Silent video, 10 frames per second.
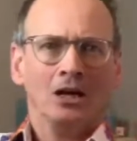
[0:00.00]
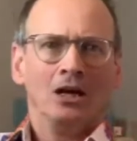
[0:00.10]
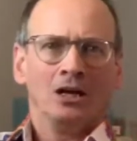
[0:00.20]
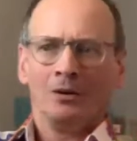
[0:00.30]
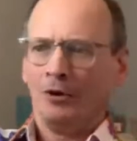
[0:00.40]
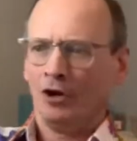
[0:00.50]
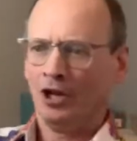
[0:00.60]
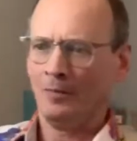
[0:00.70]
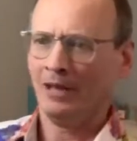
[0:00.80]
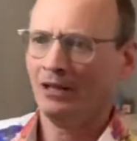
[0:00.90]
Can we all hear
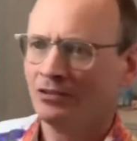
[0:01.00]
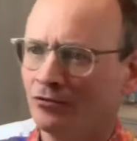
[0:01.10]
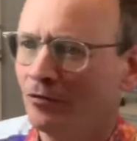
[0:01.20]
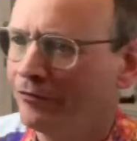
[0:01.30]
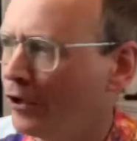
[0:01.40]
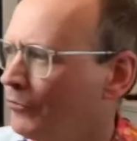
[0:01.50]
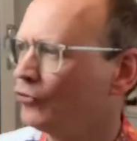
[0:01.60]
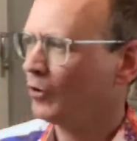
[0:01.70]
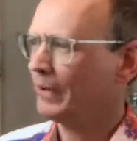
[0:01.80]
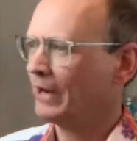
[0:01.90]
me? Let's have some thumbs
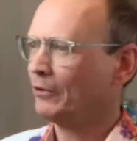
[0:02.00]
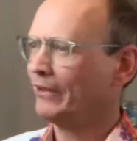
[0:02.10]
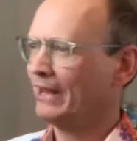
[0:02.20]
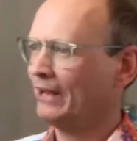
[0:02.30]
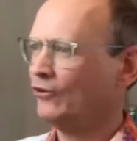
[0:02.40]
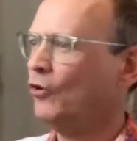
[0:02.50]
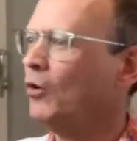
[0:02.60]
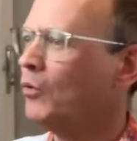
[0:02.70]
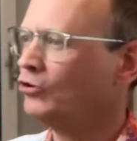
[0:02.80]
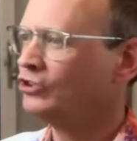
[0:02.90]
up. Anyone there? No one
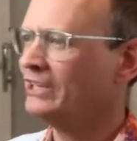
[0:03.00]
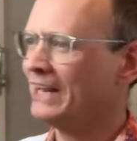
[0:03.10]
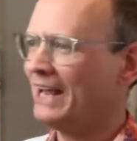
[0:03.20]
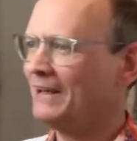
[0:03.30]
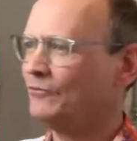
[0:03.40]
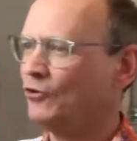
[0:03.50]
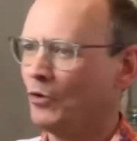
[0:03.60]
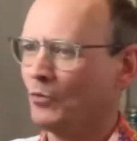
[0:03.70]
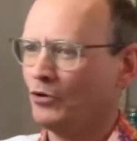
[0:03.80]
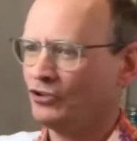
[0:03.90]
watching yet? No one
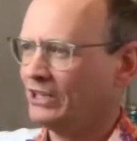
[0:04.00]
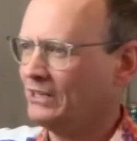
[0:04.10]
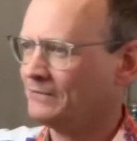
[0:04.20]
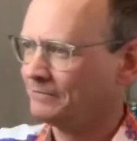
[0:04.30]
watching.